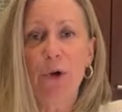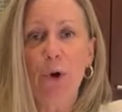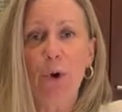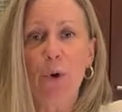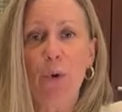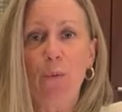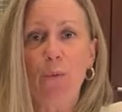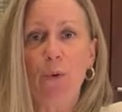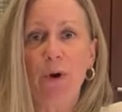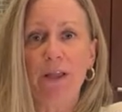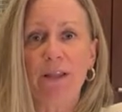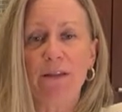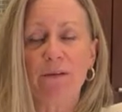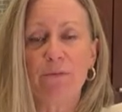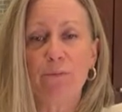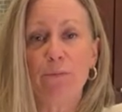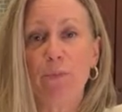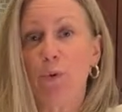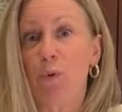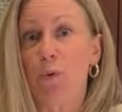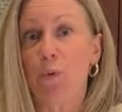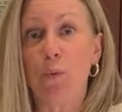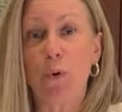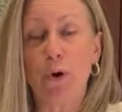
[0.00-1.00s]
what
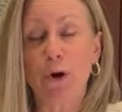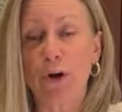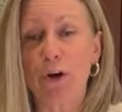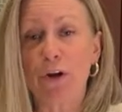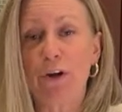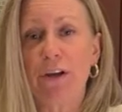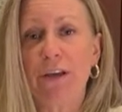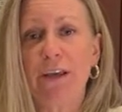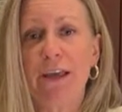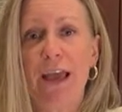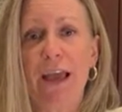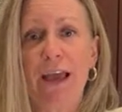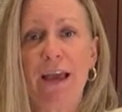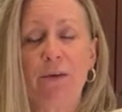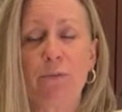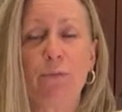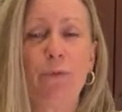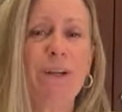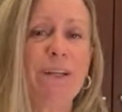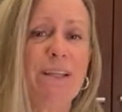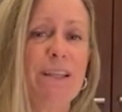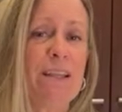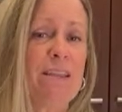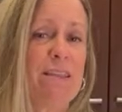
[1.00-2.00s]
will work. And one
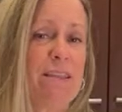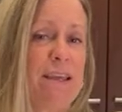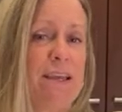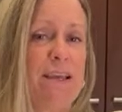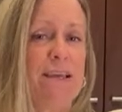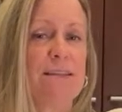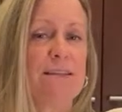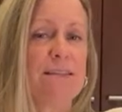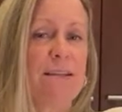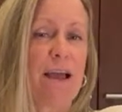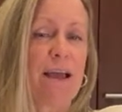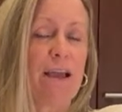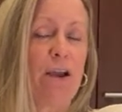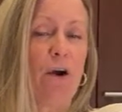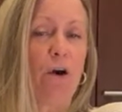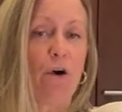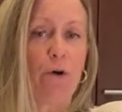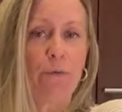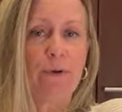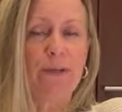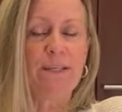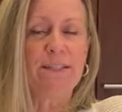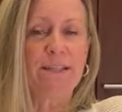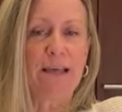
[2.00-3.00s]
of the things I
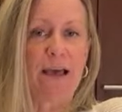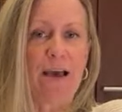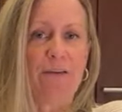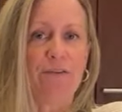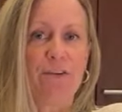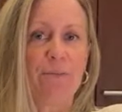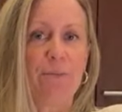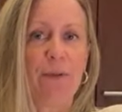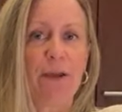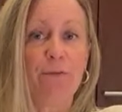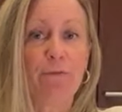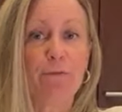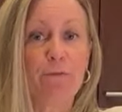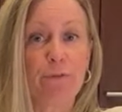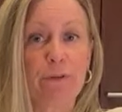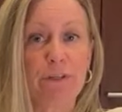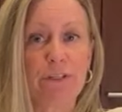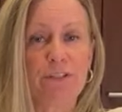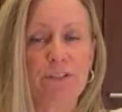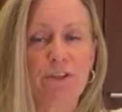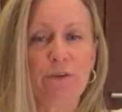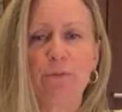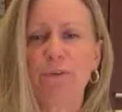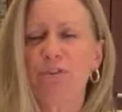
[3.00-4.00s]
always have in my
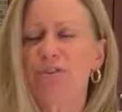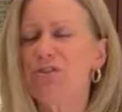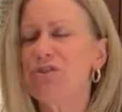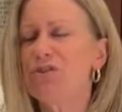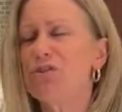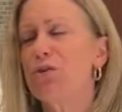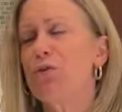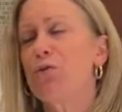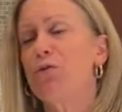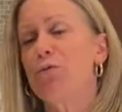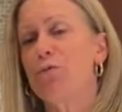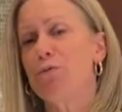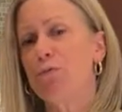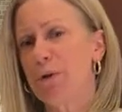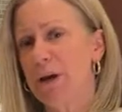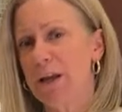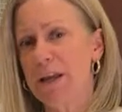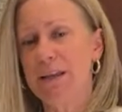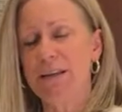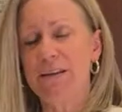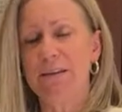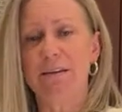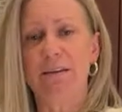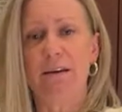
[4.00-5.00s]
freezer, which is a
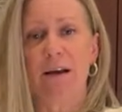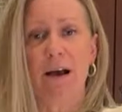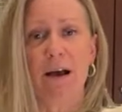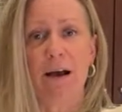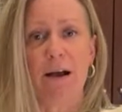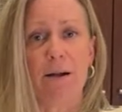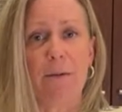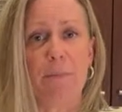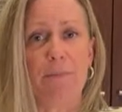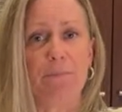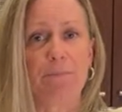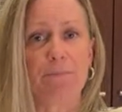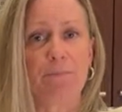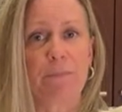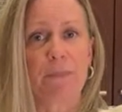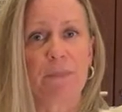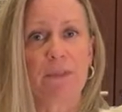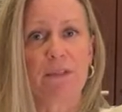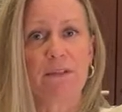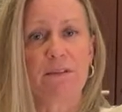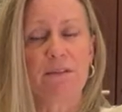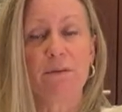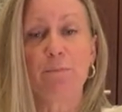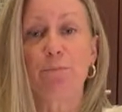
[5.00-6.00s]
great
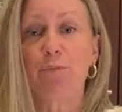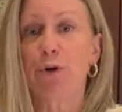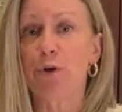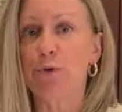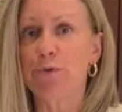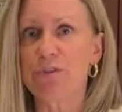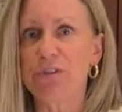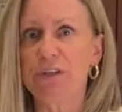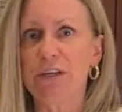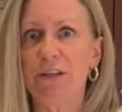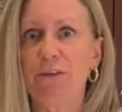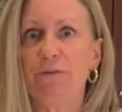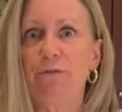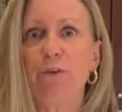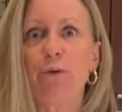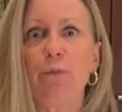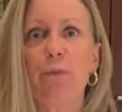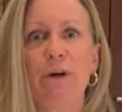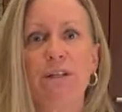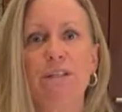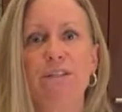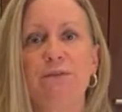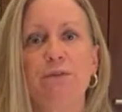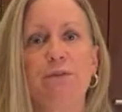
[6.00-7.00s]
protein for
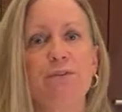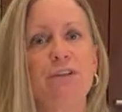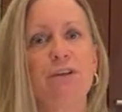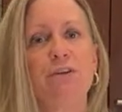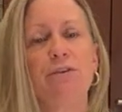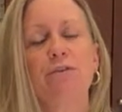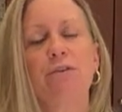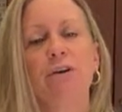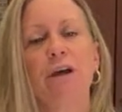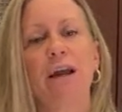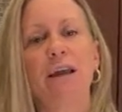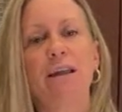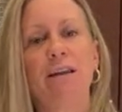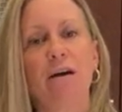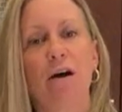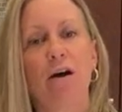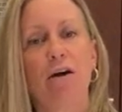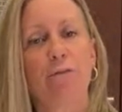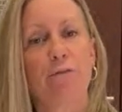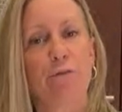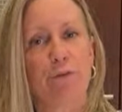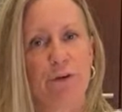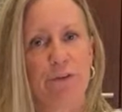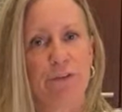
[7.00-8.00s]
what's for dinner night, are
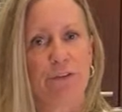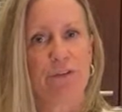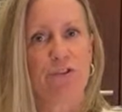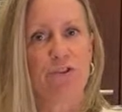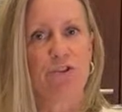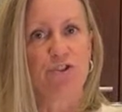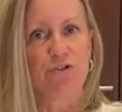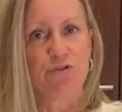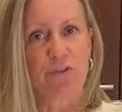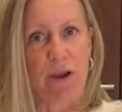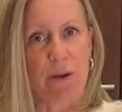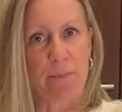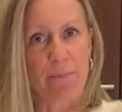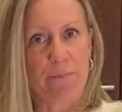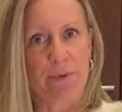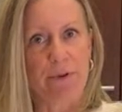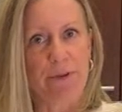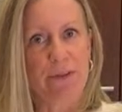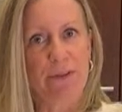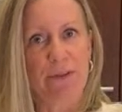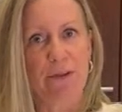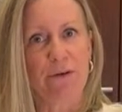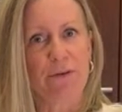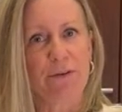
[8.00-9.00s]
frozen shrimp.
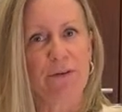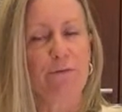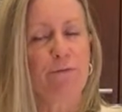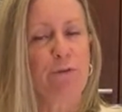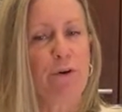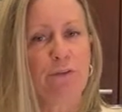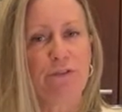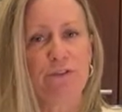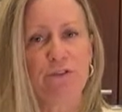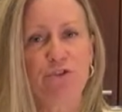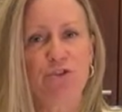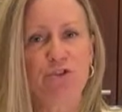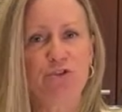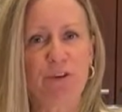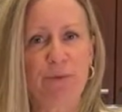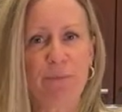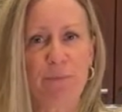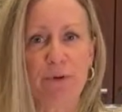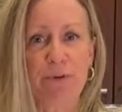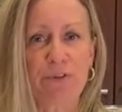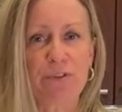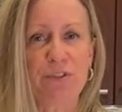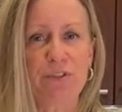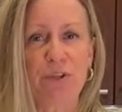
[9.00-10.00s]
The frozen shrimp
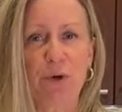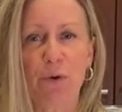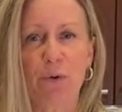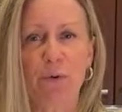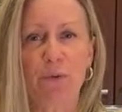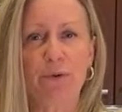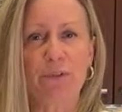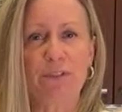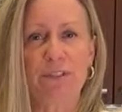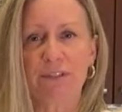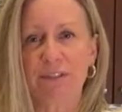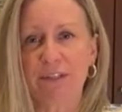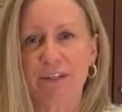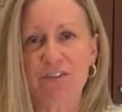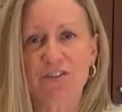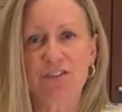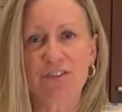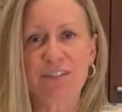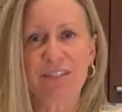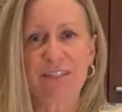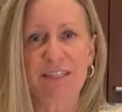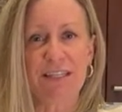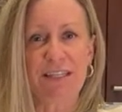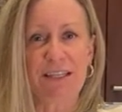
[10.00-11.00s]
are so
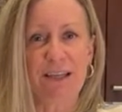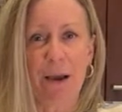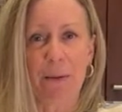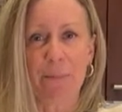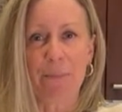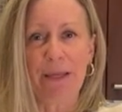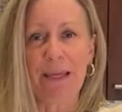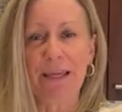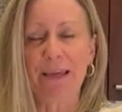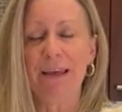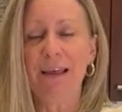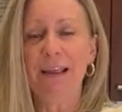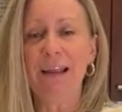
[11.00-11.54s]
delicious and yummy,